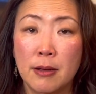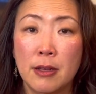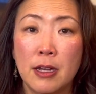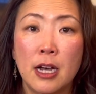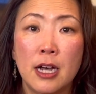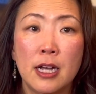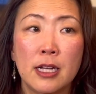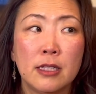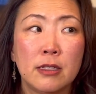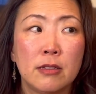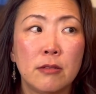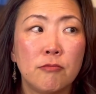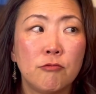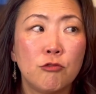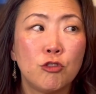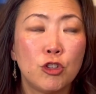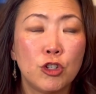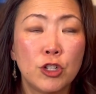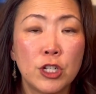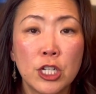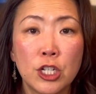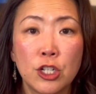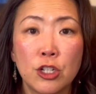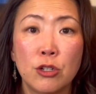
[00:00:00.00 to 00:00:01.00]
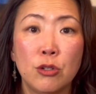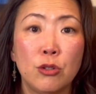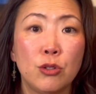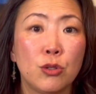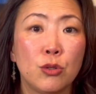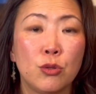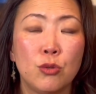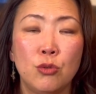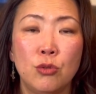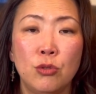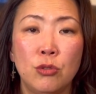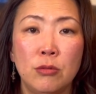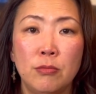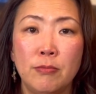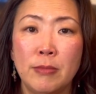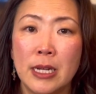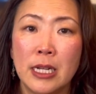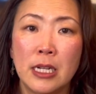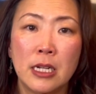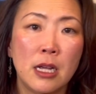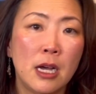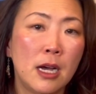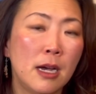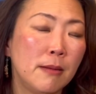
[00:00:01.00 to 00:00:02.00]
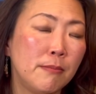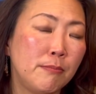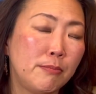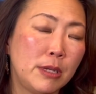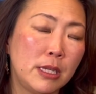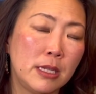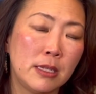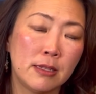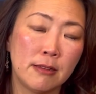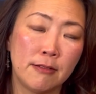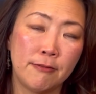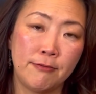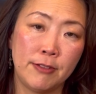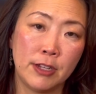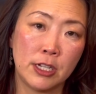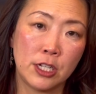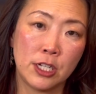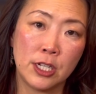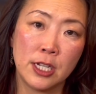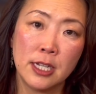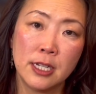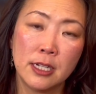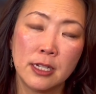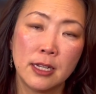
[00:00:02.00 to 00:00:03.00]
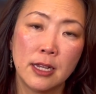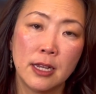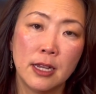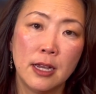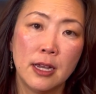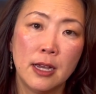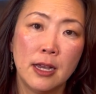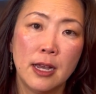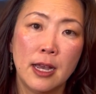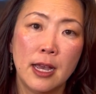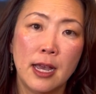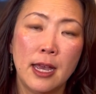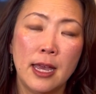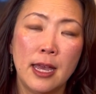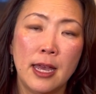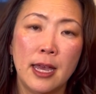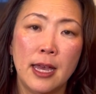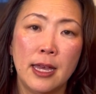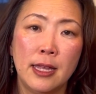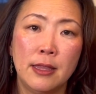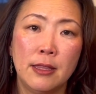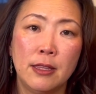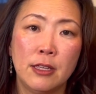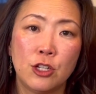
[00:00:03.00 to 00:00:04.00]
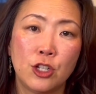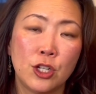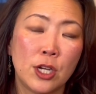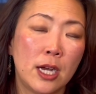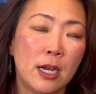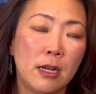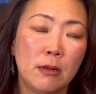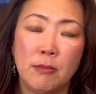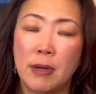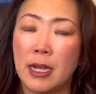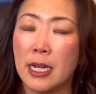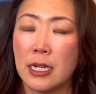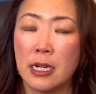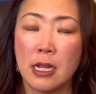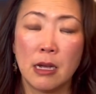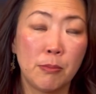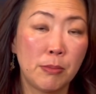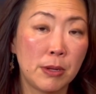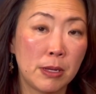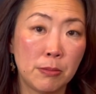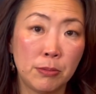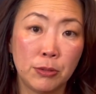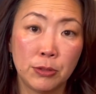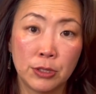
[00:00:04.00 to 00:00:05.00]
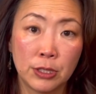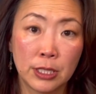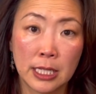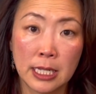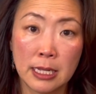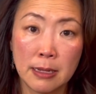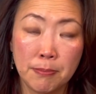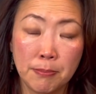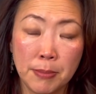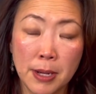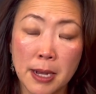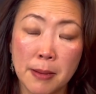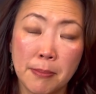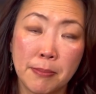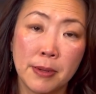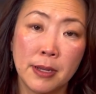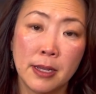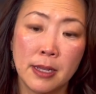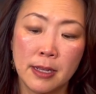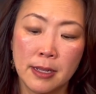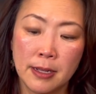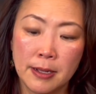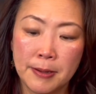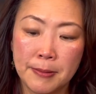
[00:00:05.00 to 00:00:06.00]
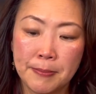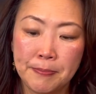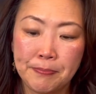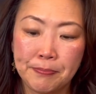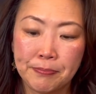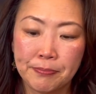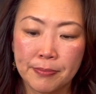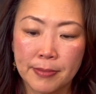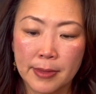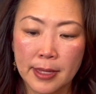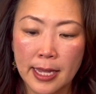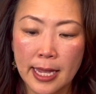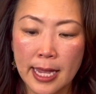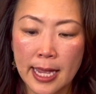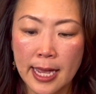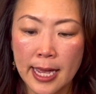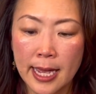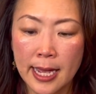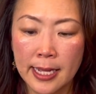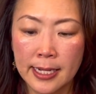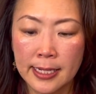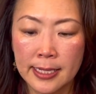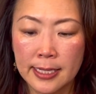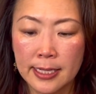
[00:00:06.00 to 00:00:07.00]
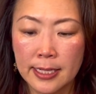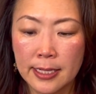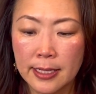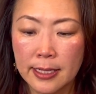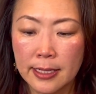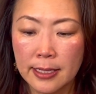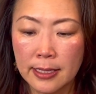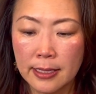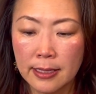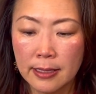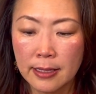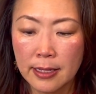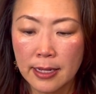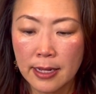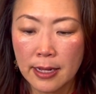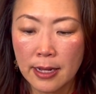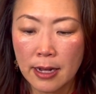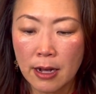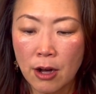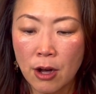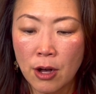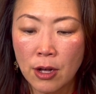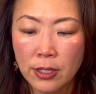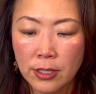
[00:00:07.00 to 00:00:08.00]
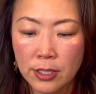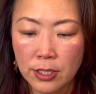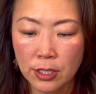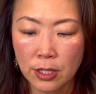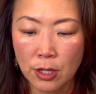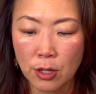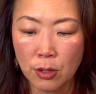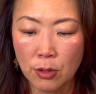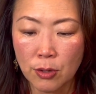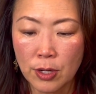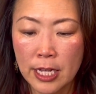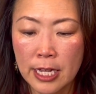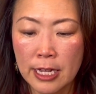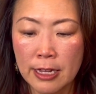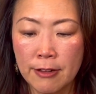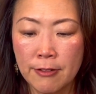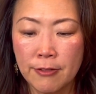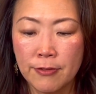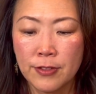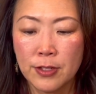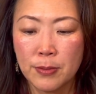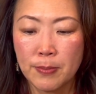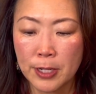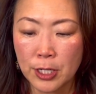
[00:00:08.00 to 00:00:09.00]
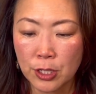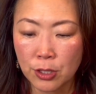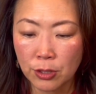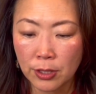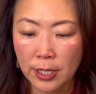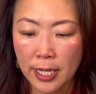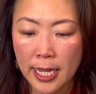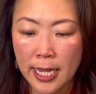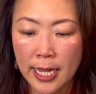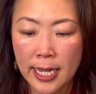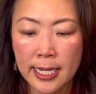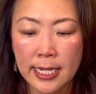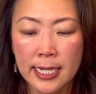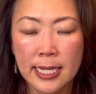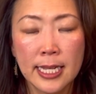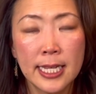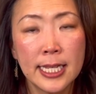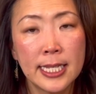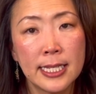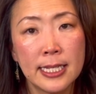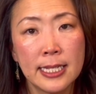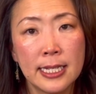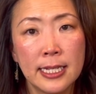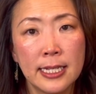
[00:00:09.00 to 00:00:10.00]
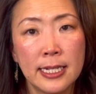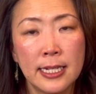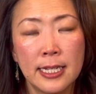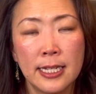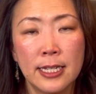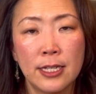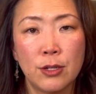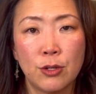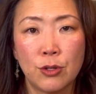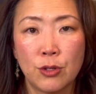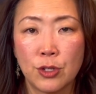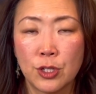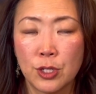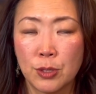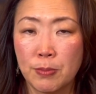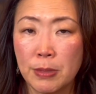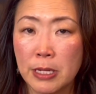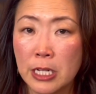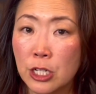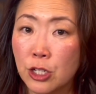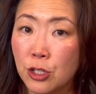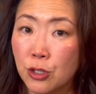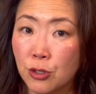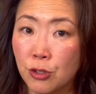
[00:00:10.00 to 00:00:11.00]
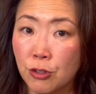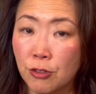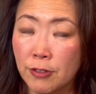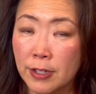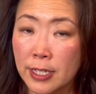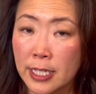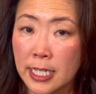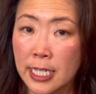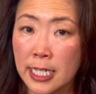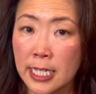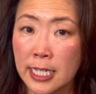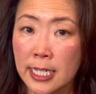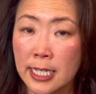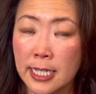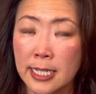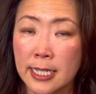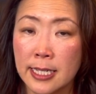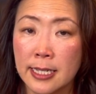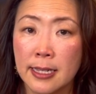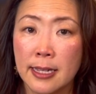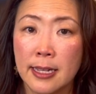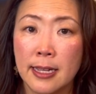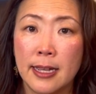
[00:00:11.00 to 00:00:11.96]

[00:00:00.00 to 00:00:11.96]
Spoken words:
A traditional school may not be sufficient, and the child might not be able to keep up. And also, if special ed is needed or speech services.